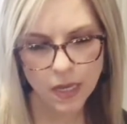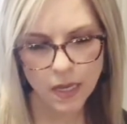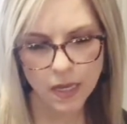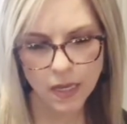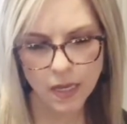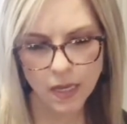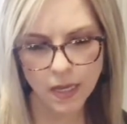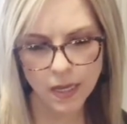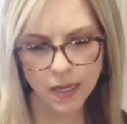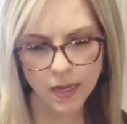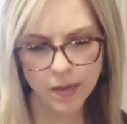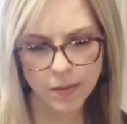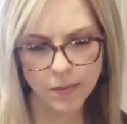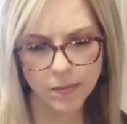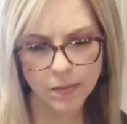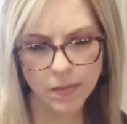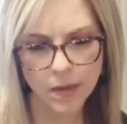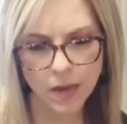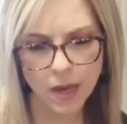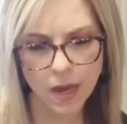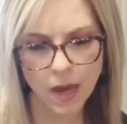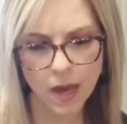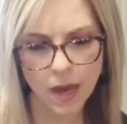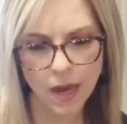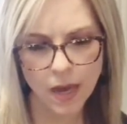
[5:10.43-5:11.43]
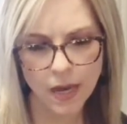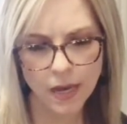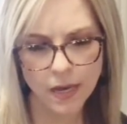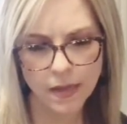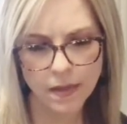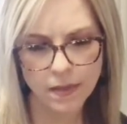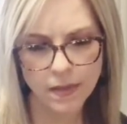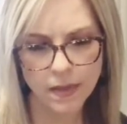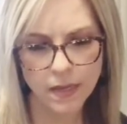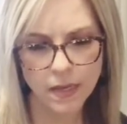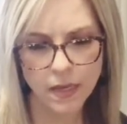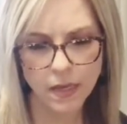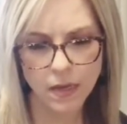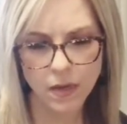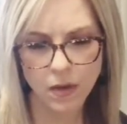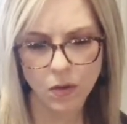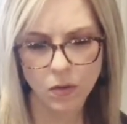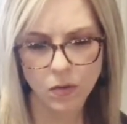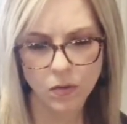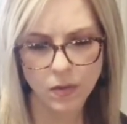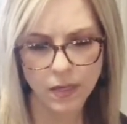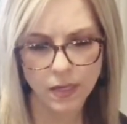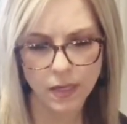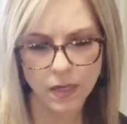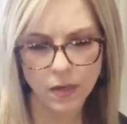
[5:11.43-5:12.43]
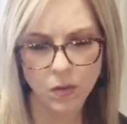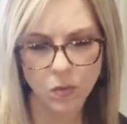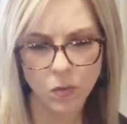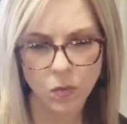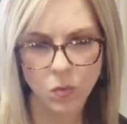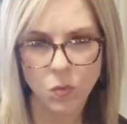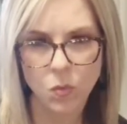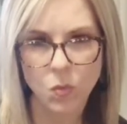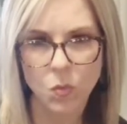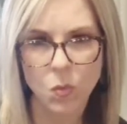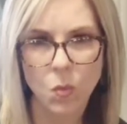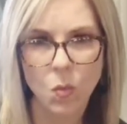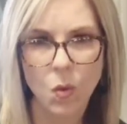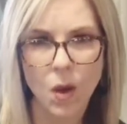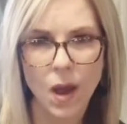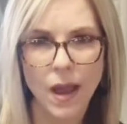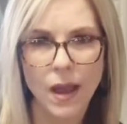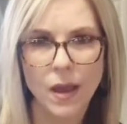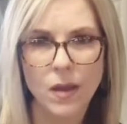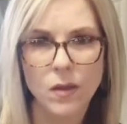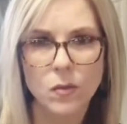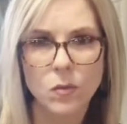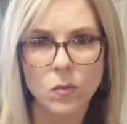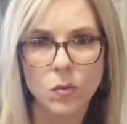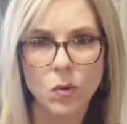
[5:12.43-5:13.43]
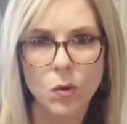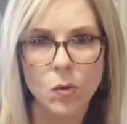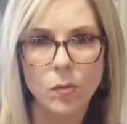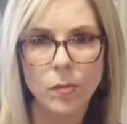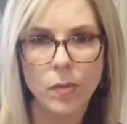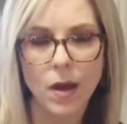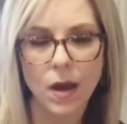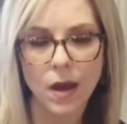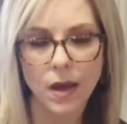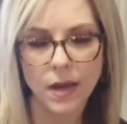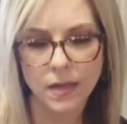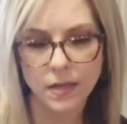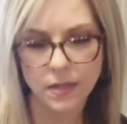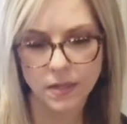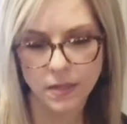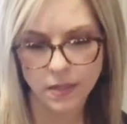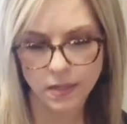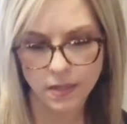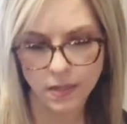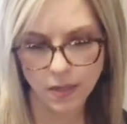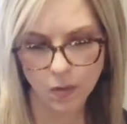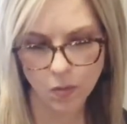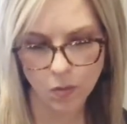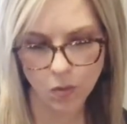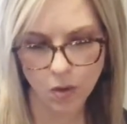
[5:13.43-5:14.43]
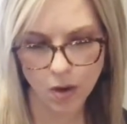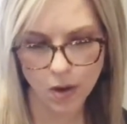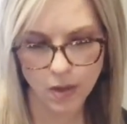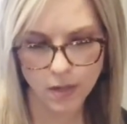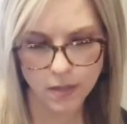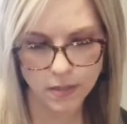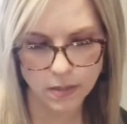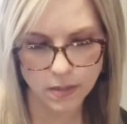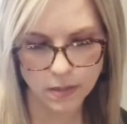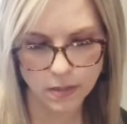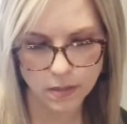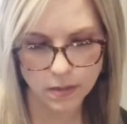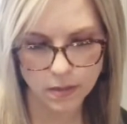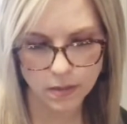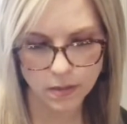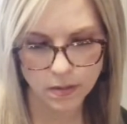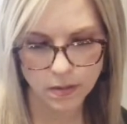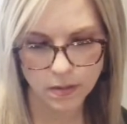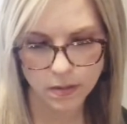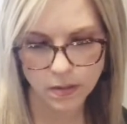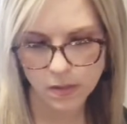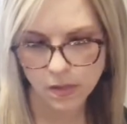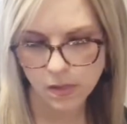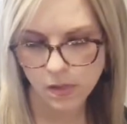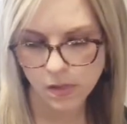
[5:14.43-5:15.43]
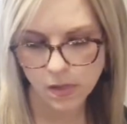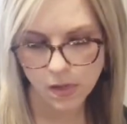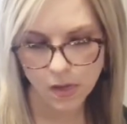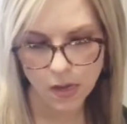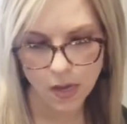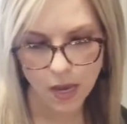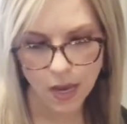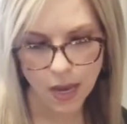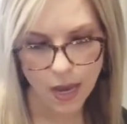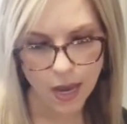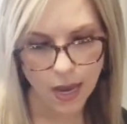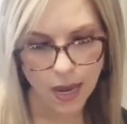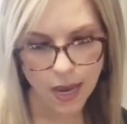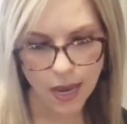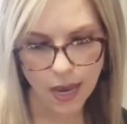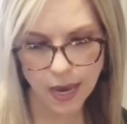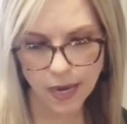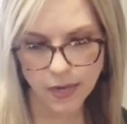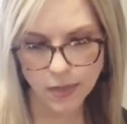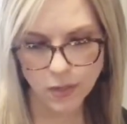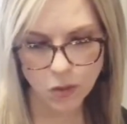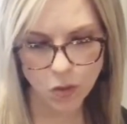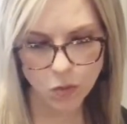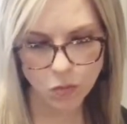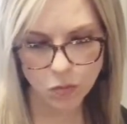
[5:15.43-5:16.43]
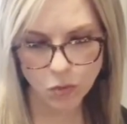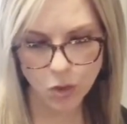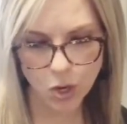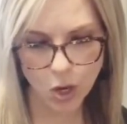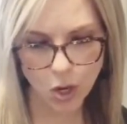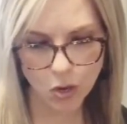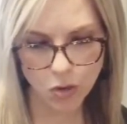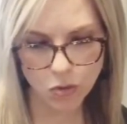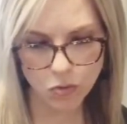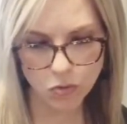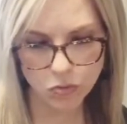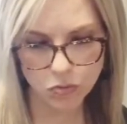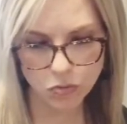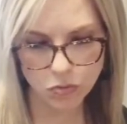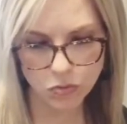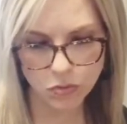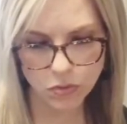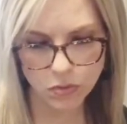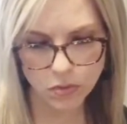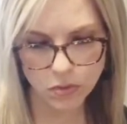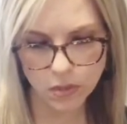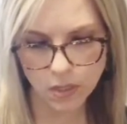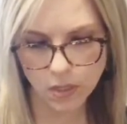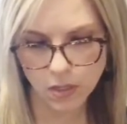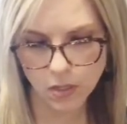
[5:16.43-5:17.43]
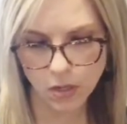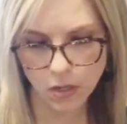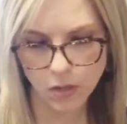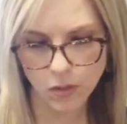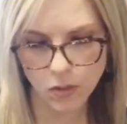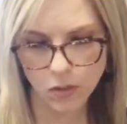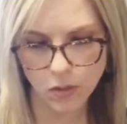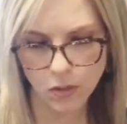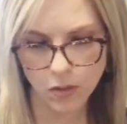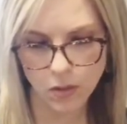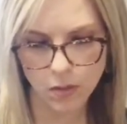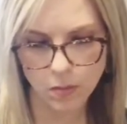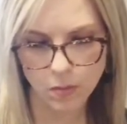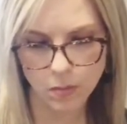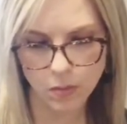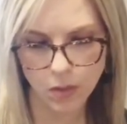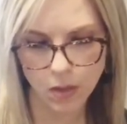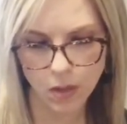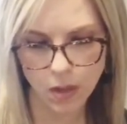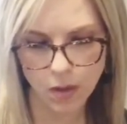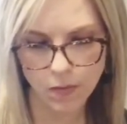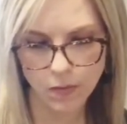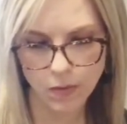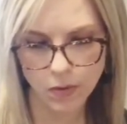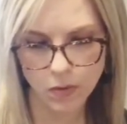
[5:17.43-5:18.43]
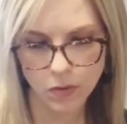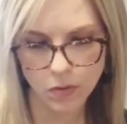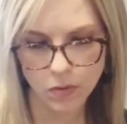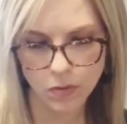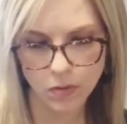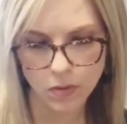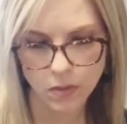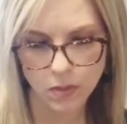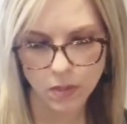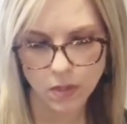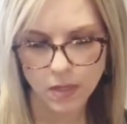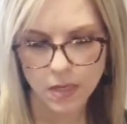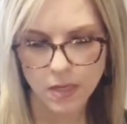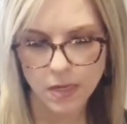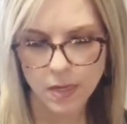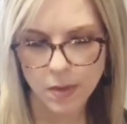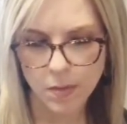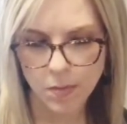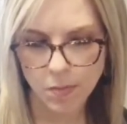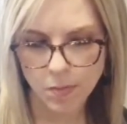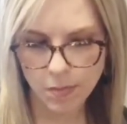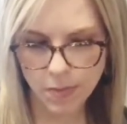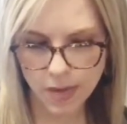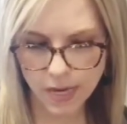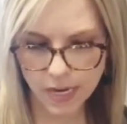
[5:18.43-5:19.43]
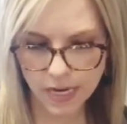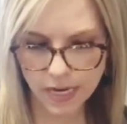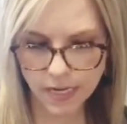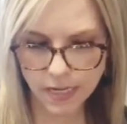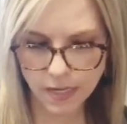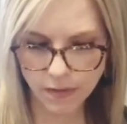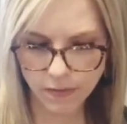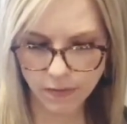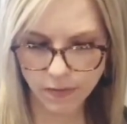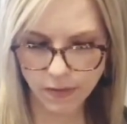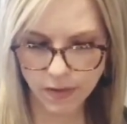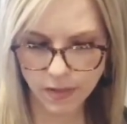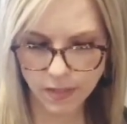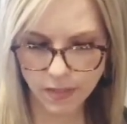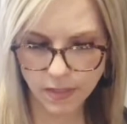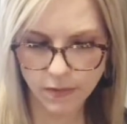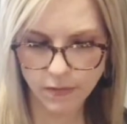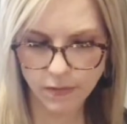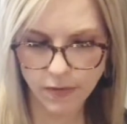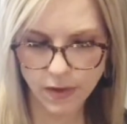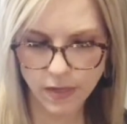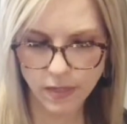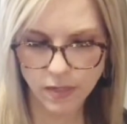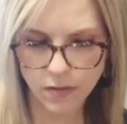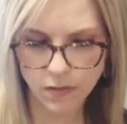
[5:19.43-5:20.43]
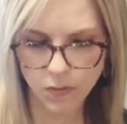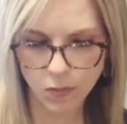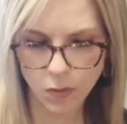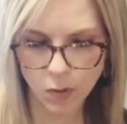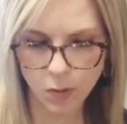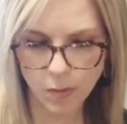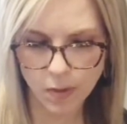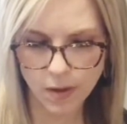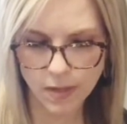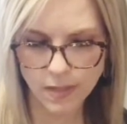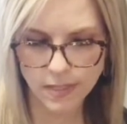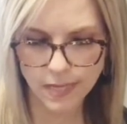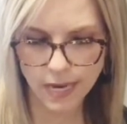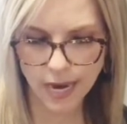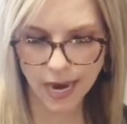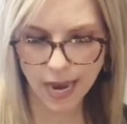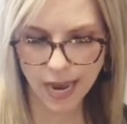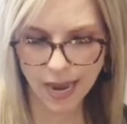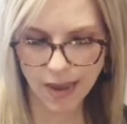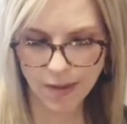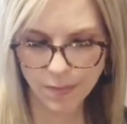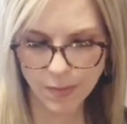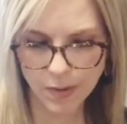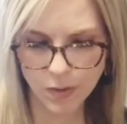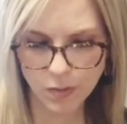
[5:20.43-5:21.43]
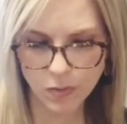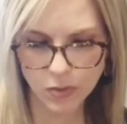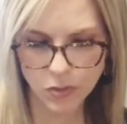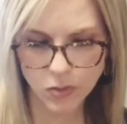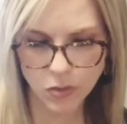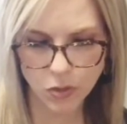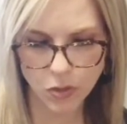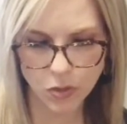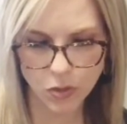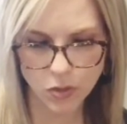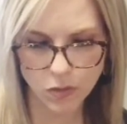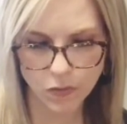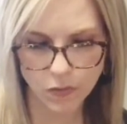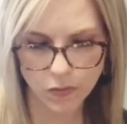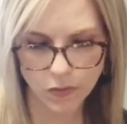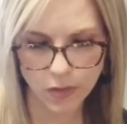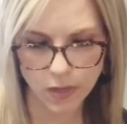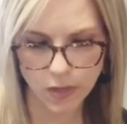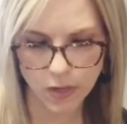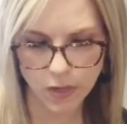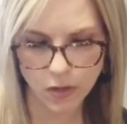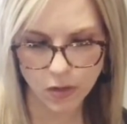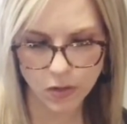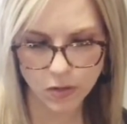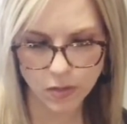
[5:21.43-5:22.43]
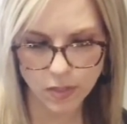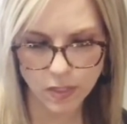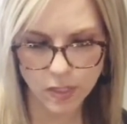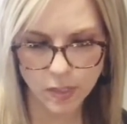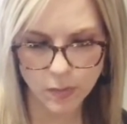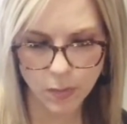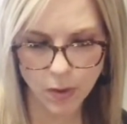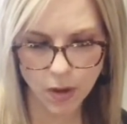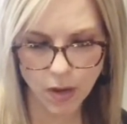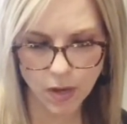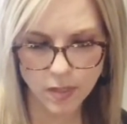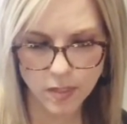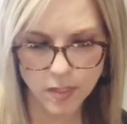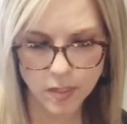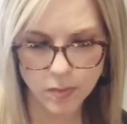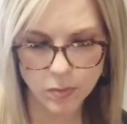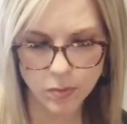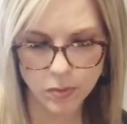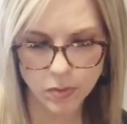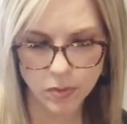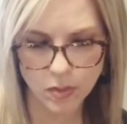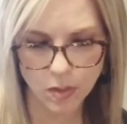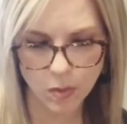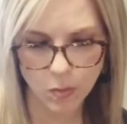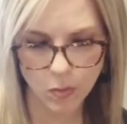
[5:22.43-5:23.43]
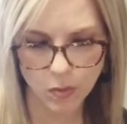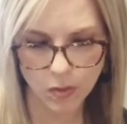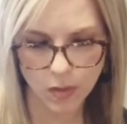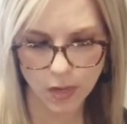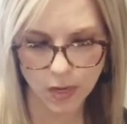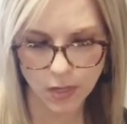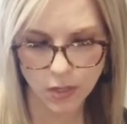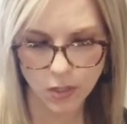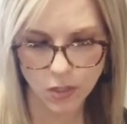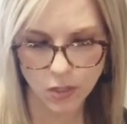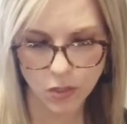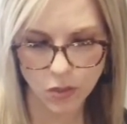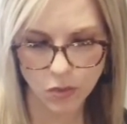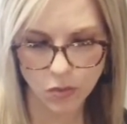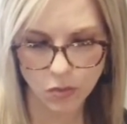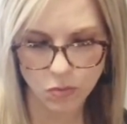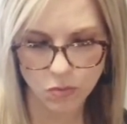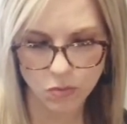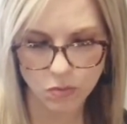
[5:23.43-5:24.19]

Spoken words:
Am I the only wild robot? Said Roz. I don't know, said Dr. Malavo. Many defective robots have been returned over the years. It's possible some were like you,